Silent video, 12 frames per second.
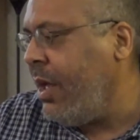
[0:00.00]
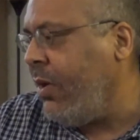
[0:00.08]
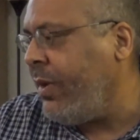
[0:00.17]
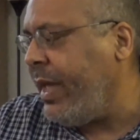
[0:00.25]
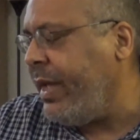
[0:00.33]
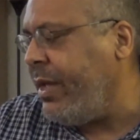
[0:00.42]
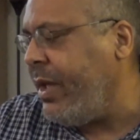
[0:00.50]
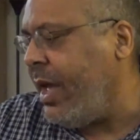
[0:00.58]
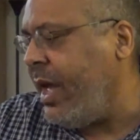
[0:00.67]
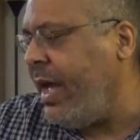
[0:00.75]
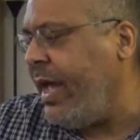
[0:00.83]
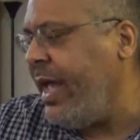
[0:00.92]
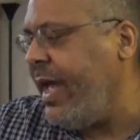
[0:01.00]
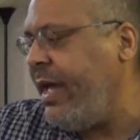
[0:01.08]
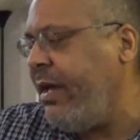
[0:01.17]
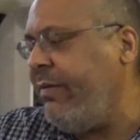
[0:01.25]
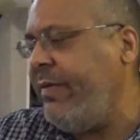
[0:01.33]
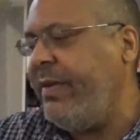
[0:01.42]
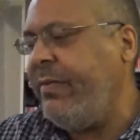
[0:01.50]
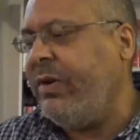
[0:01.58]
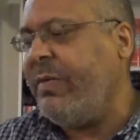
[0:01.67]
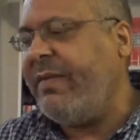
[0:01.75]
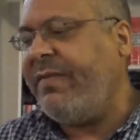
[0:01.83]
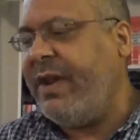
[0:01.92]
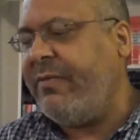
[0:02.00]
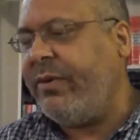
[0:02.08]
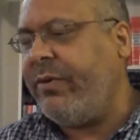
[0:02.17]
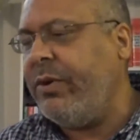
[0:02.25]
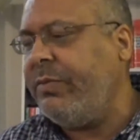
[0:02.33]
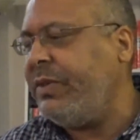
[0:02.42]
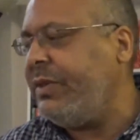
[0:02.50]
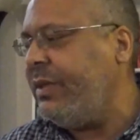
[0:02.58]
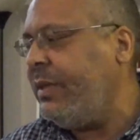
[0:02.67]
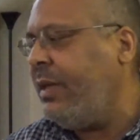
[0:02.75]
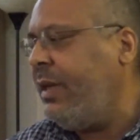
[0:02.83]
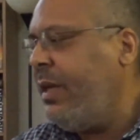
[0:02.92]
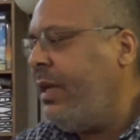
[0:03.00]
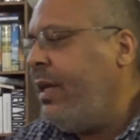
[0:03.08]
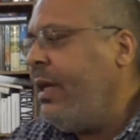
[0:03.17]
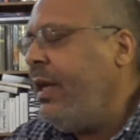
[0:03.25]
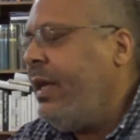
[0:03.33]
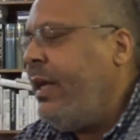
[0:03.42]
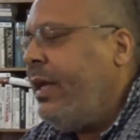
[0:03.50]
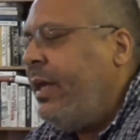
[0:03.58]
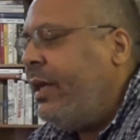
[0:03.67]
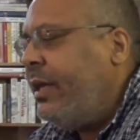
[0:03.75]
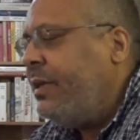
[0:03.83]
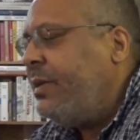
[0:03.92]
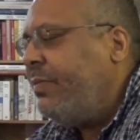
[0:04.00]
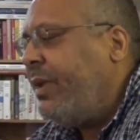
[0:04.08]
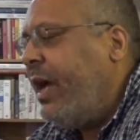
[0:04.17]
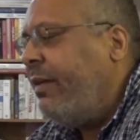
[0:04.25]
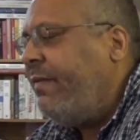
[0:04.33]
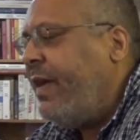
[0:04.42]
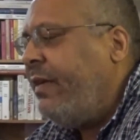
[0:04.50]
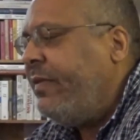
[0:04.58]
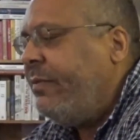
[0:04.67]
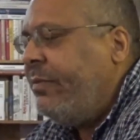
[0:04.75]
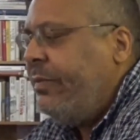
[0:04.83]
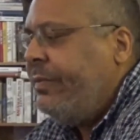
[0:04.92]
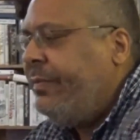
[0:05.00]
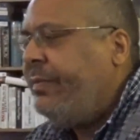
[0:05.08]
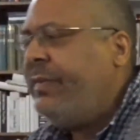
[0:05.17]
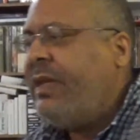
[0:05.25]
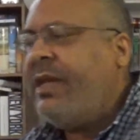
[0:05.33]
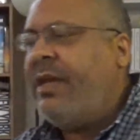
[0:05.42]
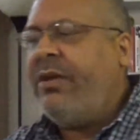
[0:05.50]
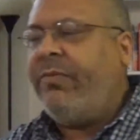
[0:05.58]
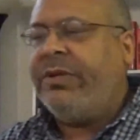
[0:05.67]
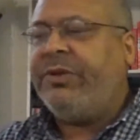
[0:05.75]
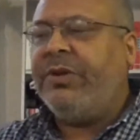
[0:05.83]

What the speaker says: Okay, I have one of my favorite groups is Blind Faith, what